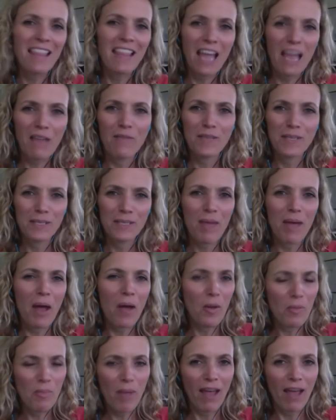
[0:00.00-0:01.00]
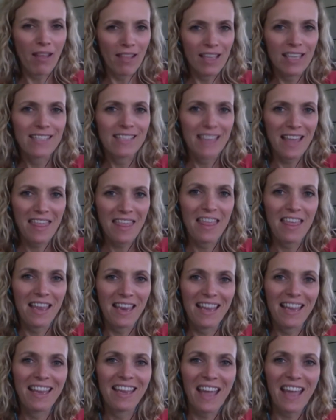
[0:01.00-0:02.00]
in life is about balance, I
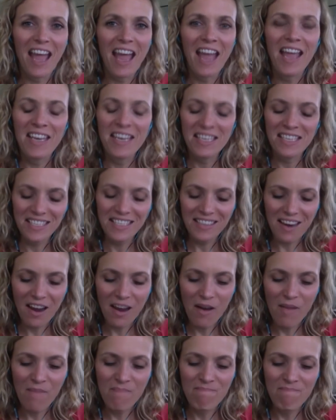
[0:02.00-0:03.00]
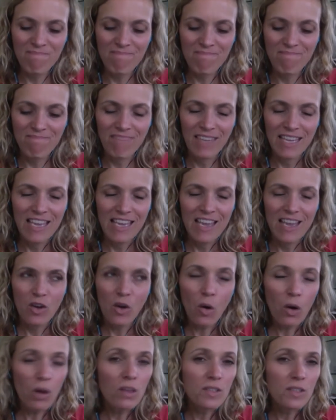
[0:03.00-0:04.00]
think. And
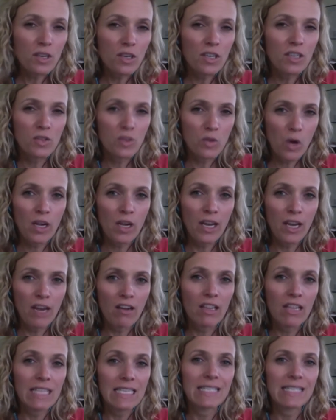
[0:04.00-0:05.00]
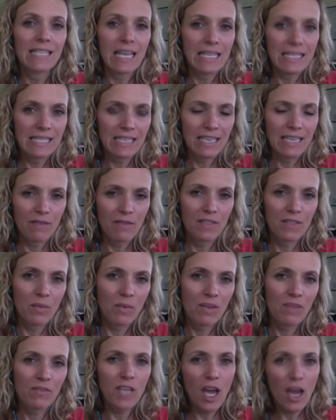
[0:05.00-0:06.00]
corals are extraordinarily sensitive.
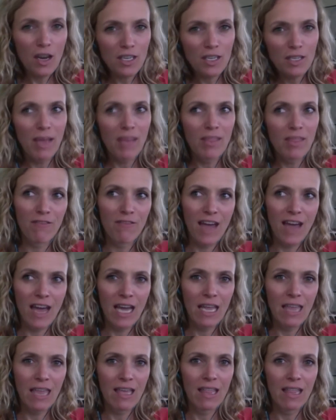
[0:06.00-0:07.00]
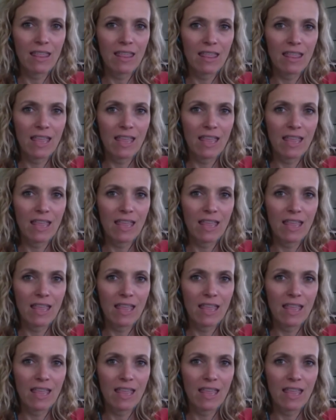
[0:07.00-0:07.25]
So we've talked about the fact that